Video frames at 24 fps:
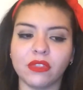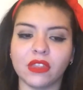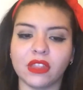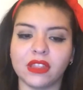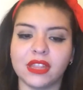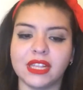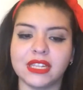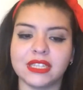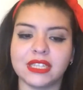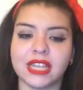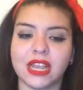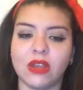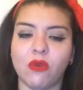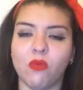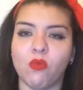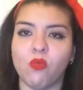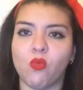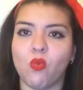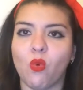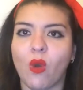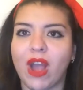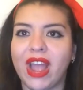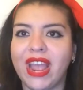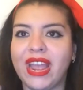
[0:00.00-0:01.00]
this like
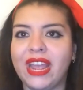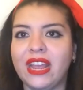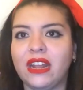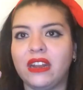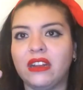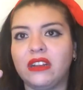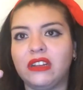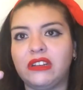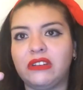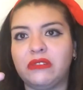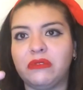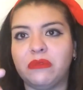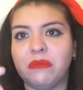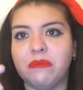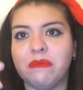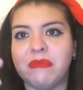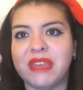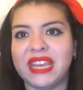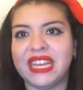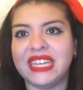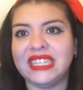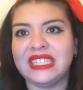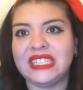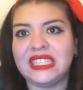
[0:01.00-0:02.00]
white
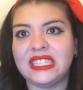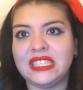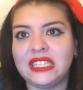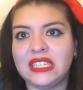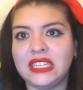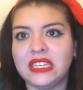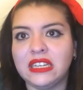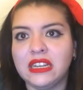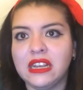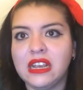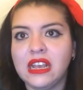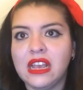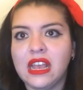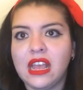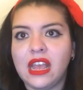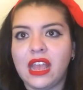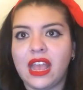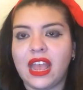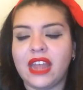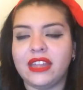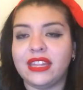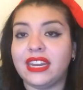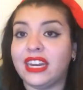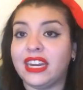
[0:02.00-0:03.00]
mist
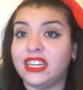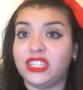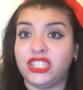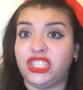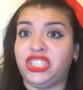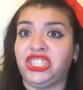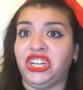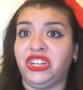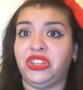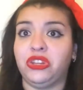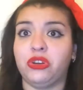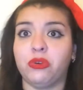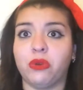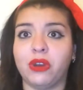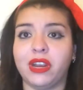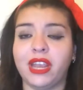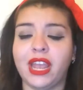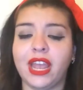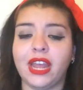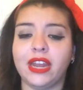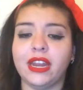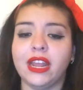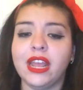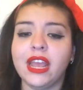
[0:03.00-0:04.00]
and then I just shut the door
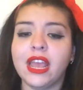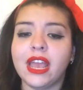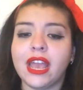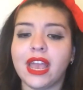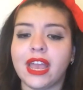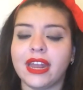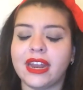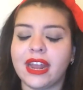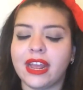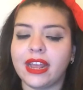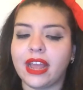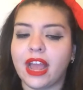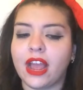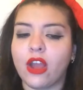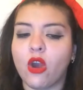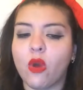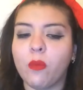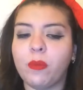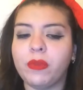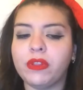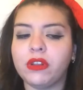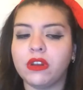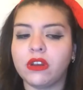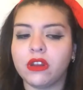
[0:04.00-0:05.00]
again. And I
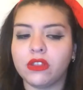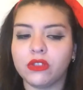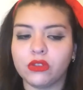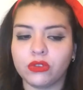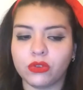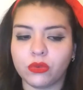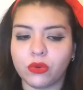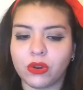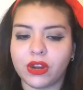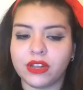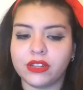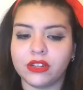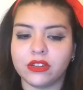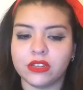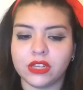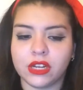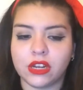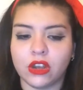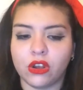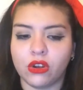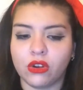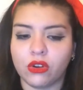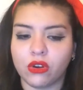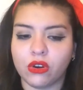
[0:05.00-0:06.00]
opened another door and there's like
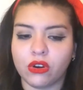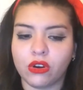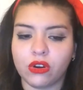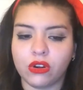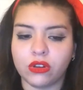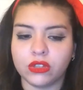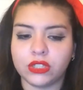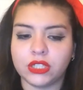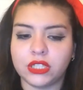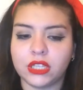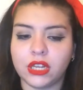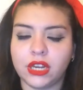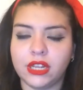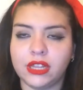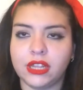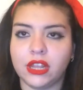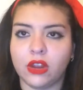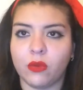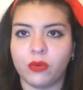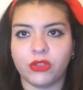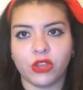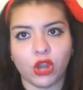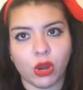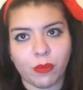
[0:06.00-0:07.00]
a girl sitting
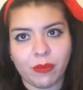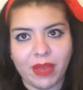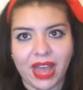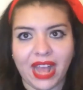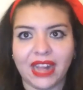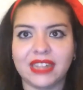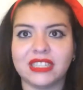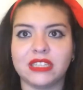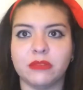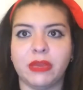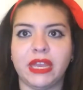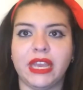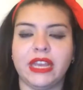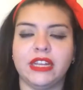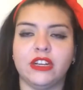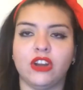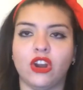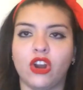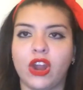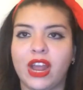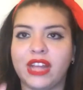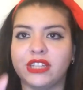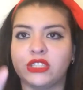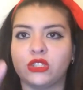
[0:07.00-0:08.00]
there with her back to me and
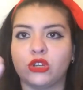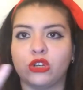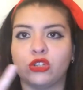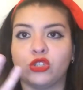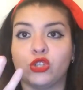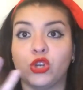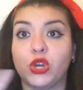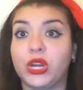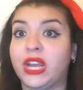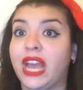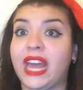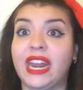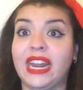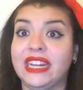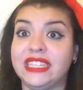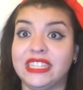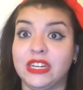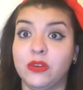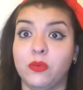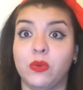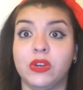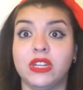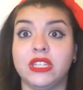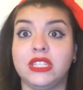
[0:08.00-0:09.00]
her head starts turning and I
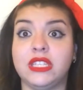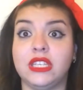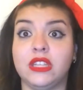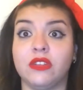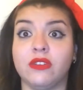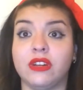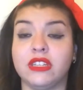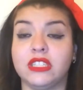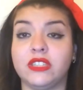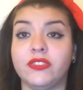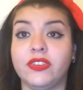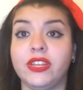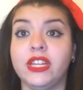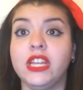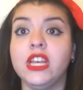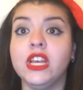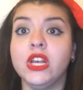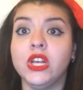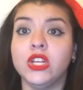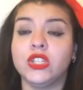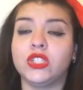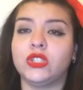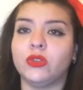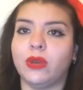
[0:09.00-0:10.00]
didn't want to see the rest of it.
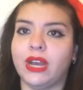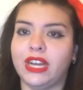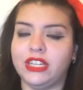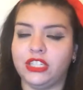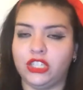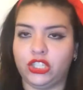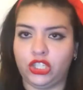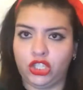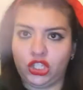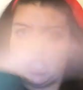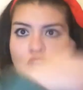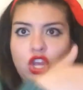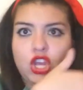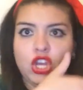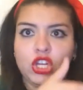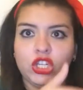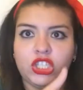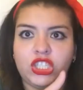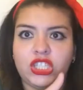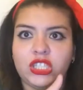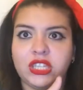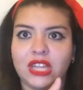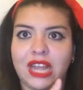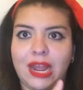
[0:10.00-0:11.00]
So I just
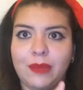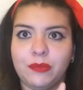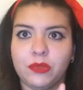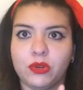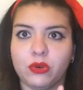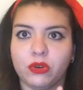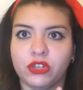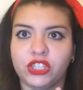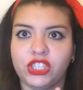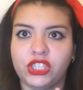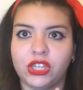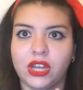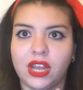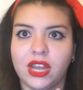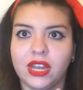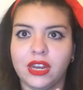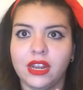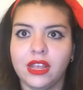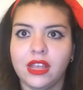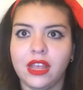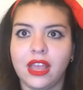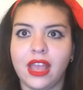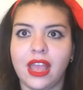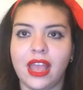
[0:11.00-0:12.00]
slammed the door shut
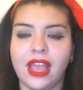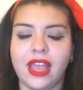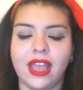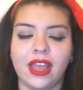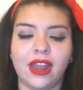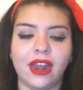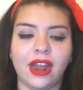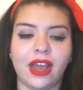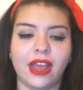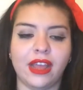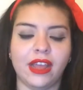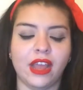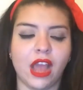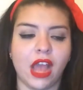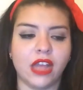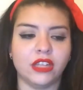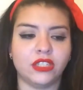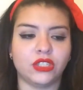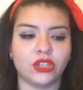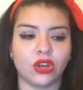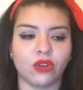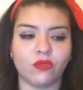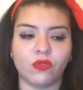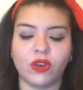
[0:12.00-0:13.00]
and I
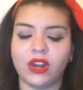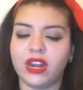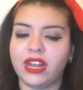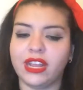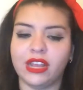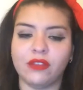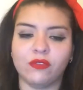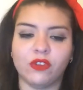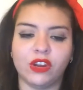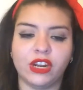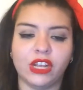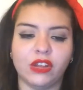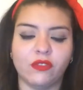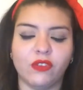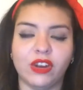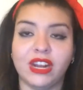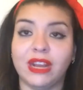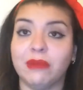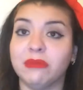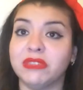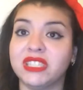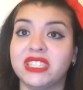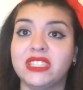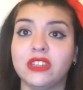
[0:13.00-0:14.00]
start running and running and
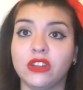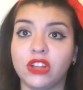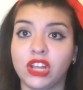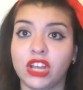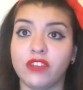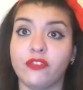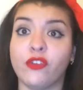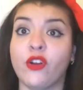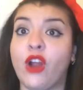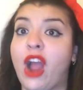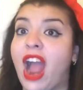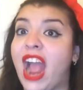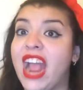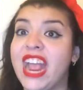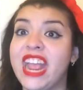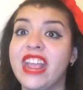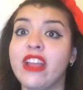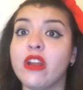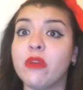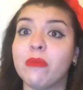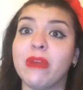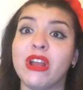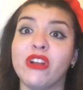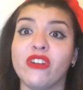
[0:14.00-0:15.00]
running. I'm still looking for her. I
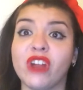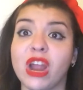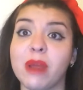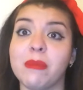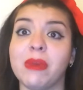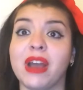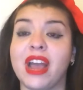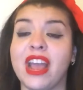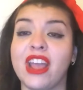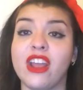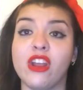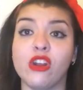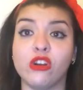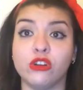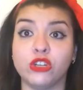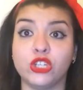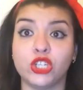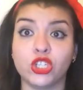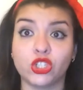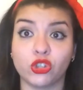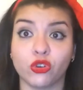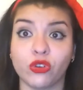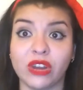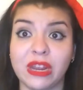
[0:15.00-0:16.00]
hear my grandma, I hear her
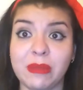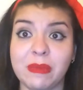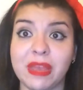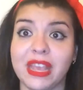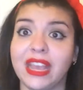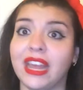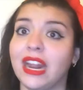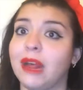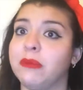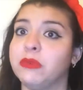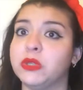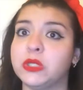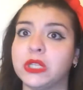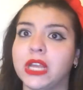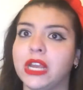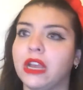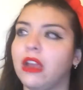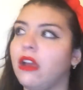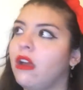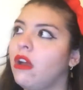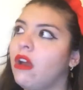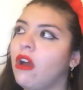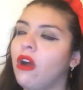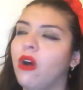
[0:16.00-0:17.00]
screaming. I'm just
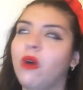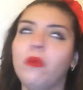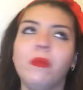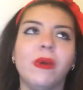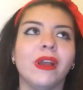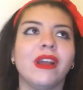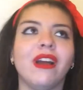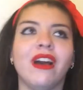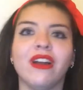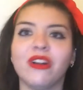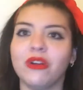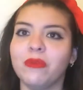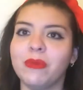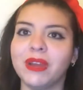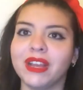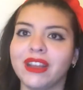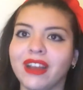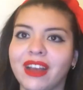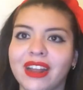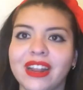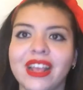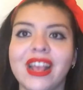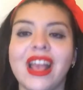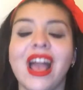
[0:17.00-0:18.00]
like, oh my God, oh my
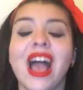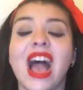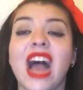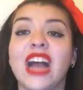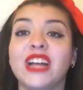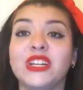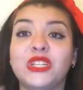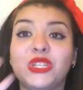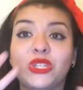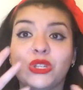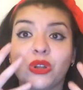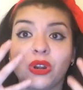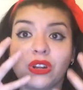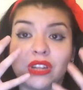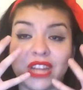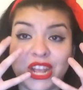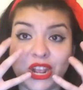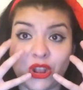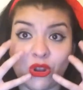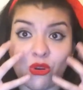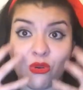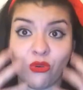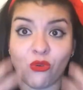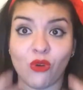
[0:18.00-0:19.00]
God. I start
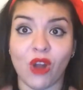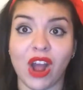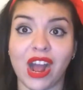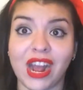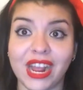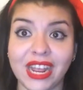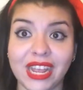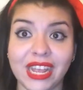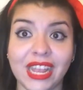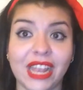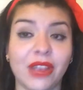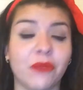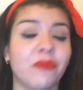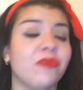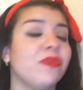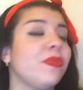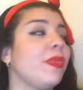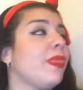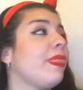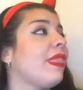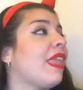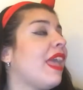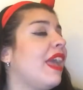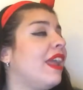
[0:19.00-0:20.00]
like crying
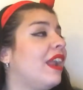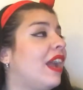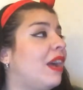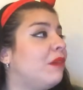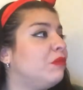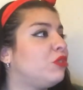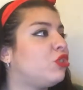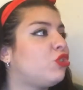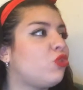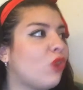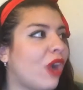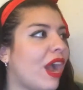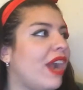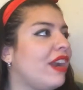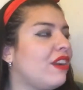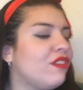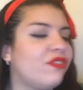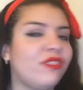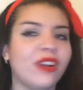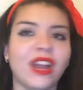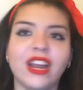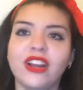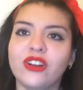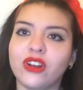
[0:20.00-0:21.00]
and I'm trying to
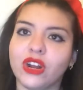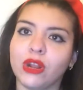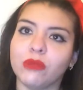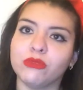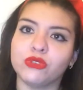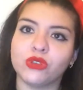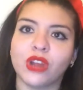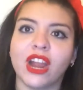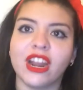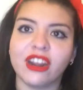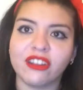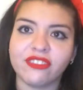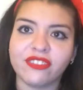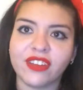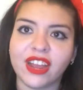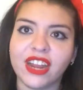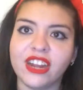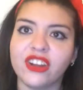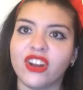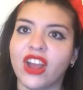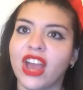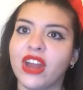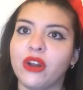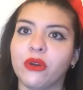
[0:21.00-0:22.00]
find her and I'm trying to
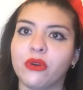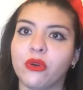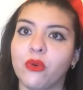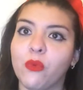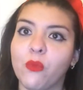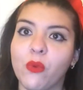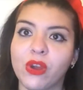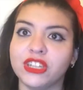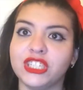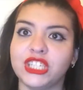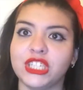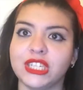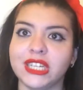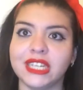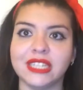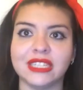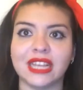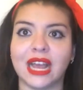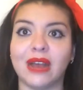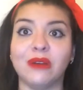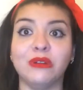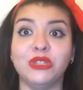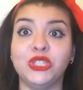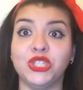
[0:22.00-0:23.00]
find her. I don't know where she
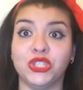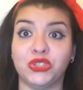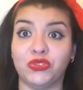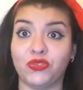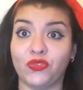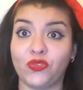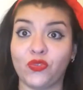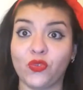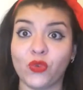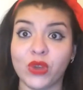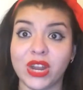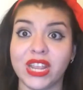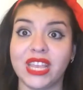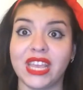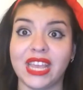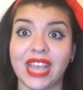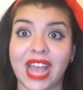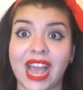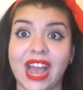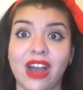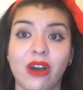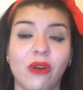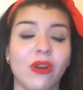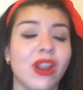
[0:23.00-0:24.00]
is. I was just
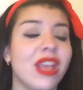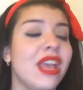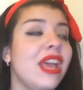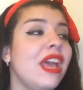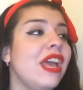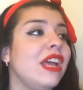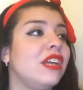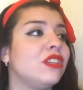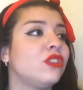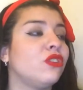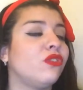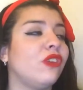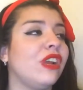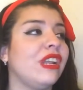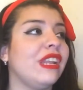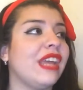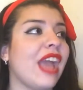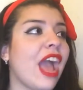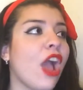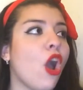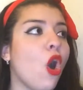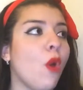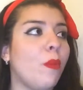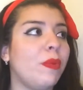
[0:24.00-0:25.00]
freaking out. So
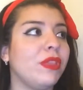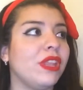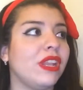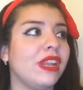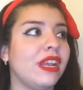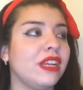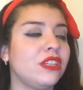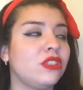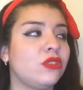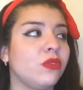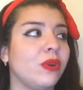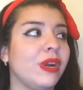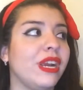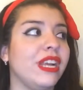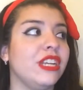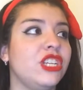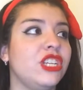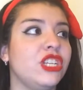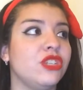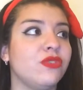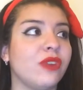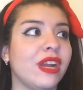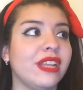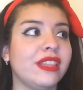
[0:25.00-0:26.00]
finally I open the next door
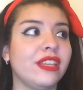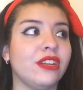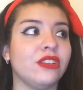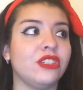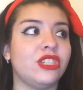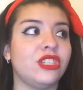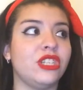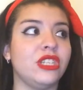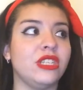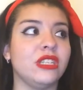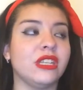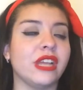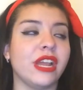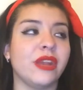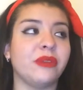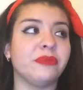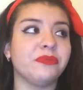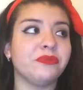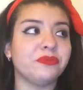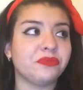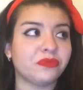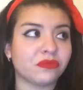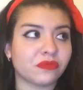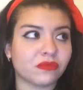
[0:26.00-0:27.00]
she's right there. She's like,
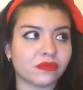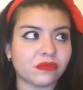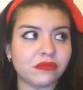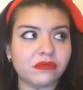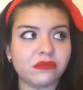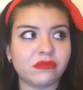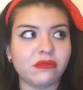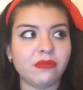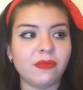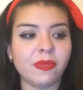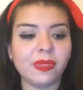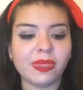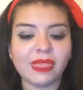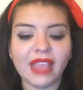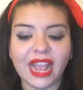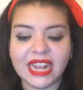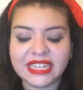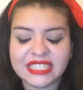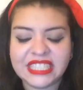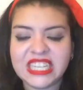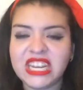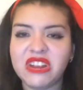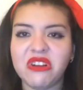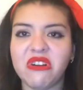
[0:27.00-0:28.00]

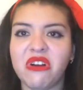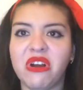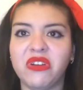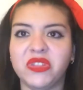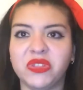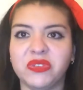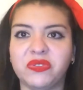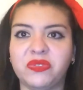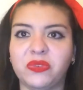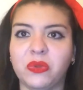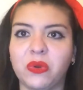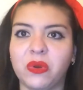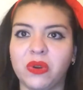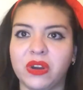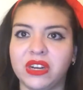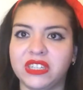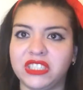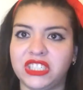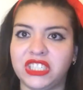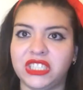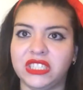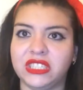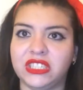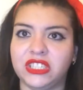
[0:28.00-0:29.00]
I see her on the floor
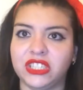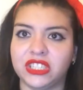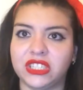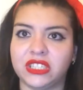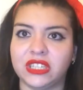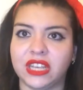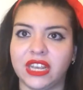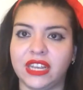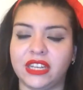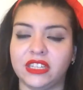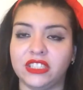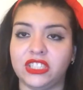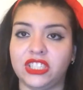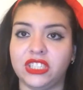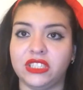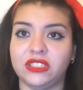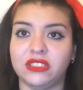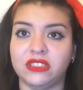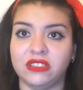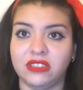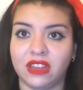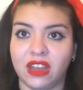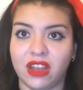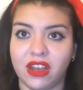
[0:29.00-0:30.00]
and she's just like, she's